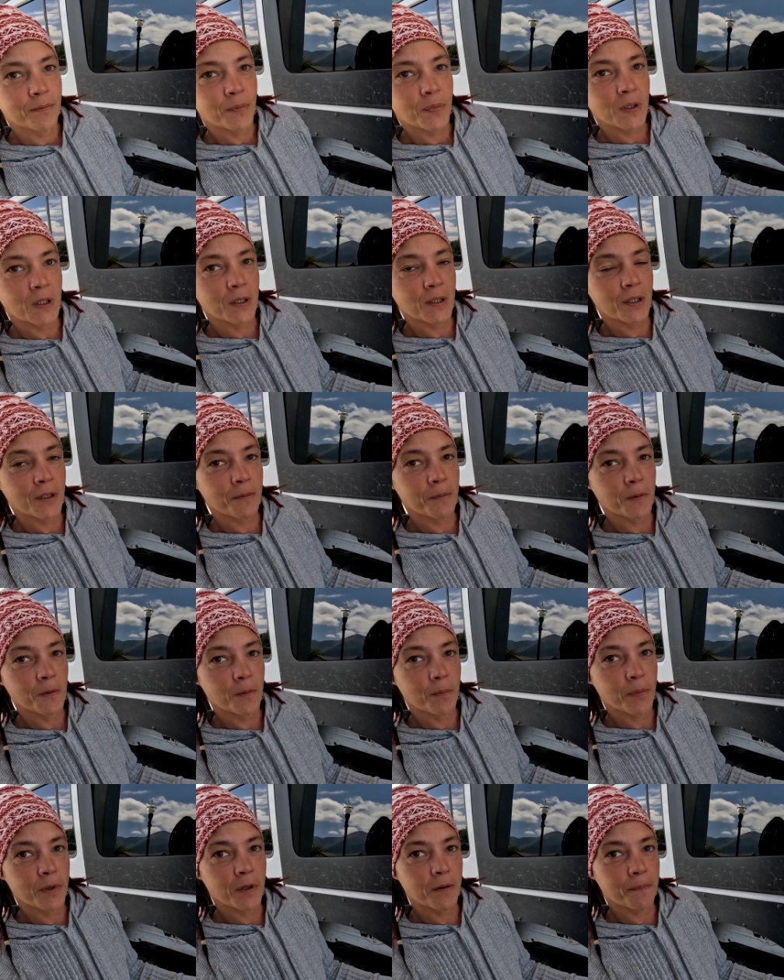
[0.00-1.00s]
being able
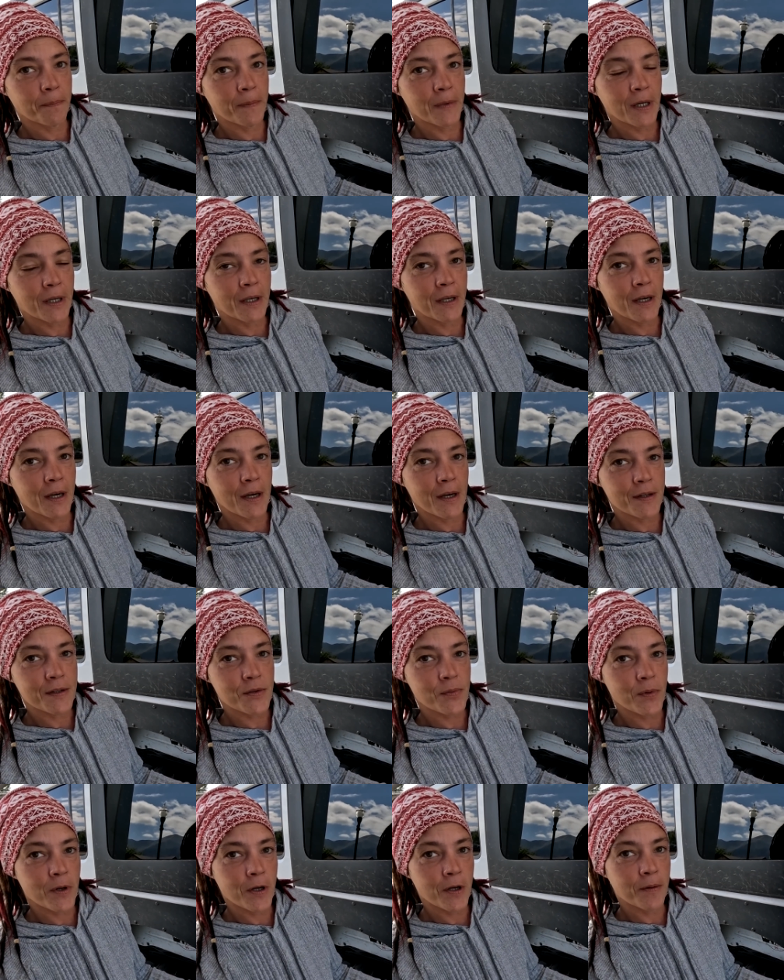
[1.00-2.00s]
to pump my
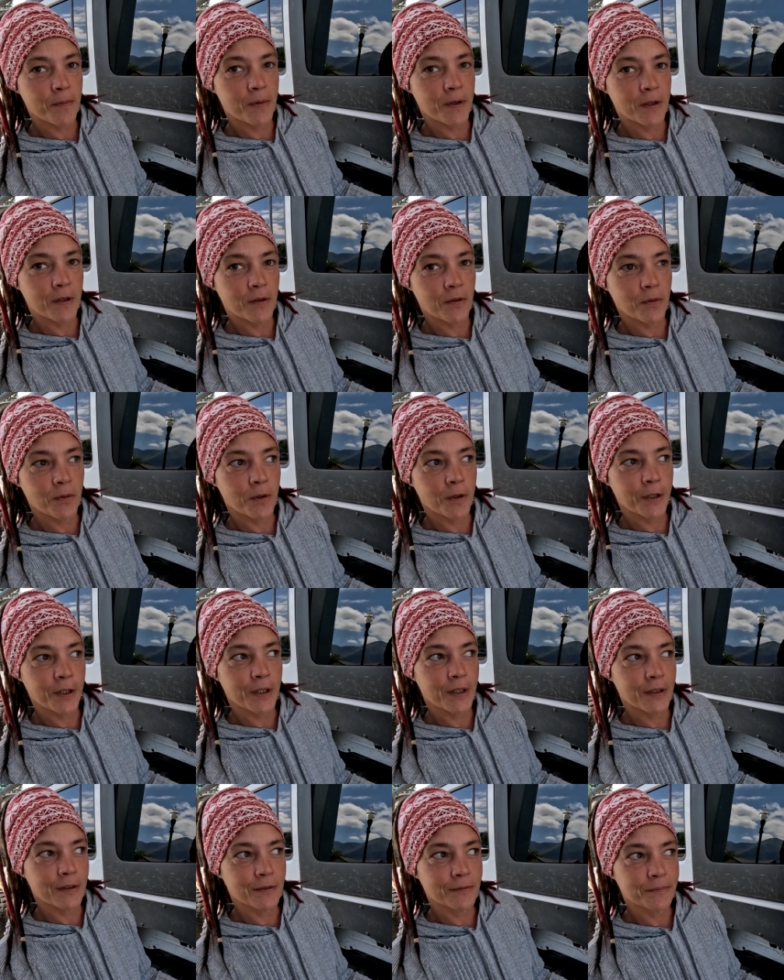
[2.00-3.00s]
gas while I've been in
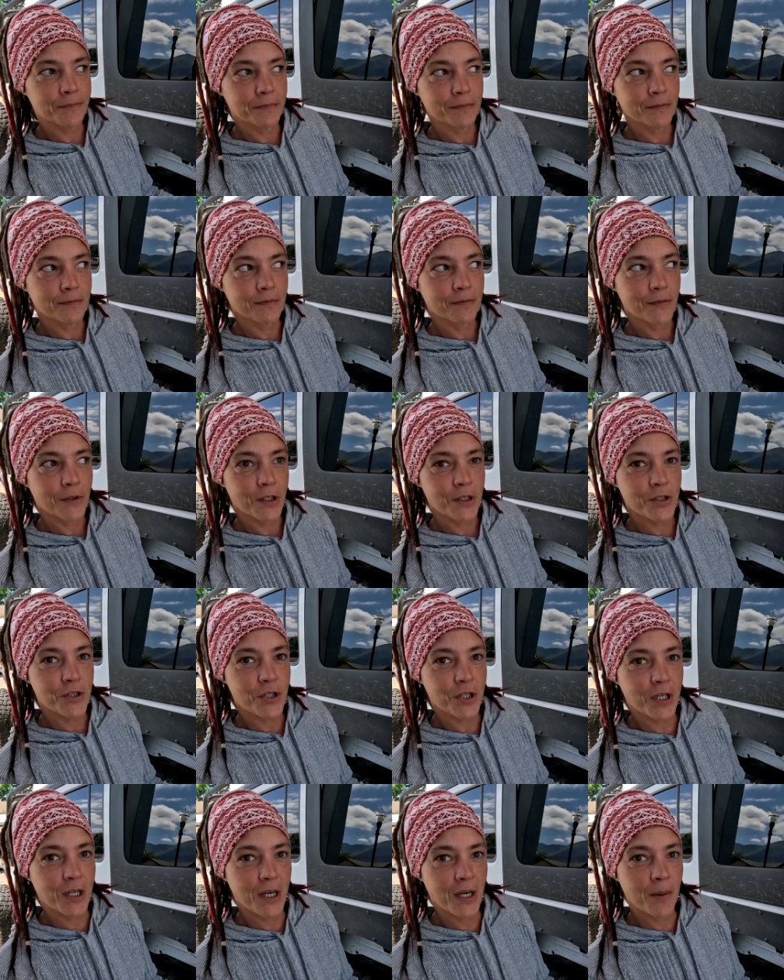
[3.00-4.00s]
Oregon,
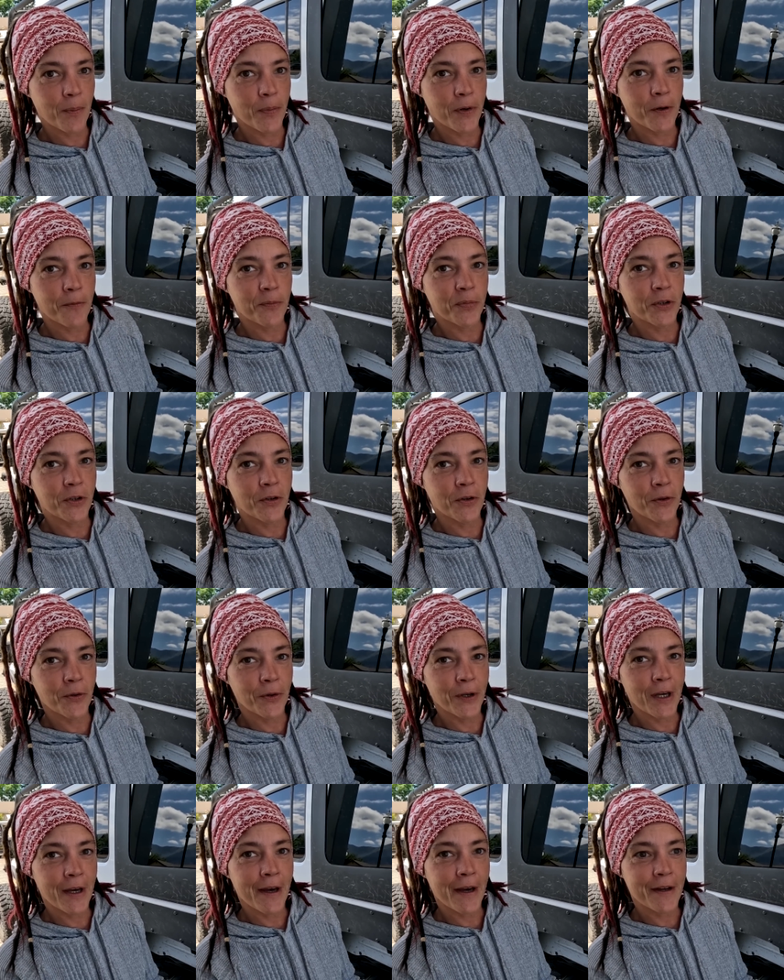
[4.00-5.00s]
because you can't pump your
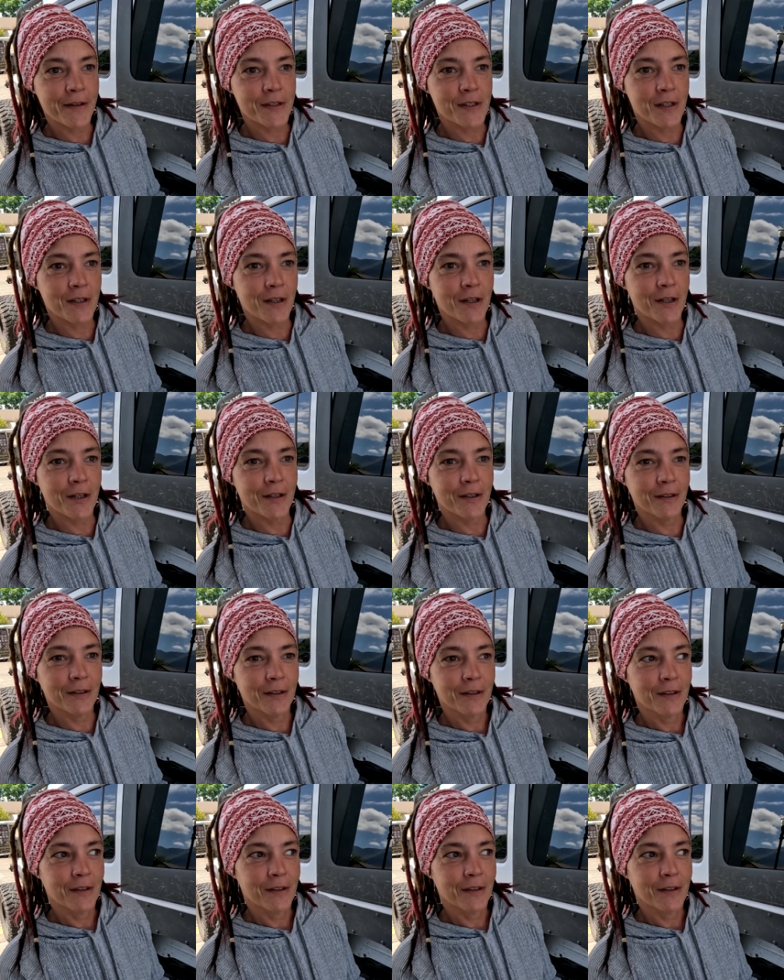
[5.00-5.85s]
own gas there.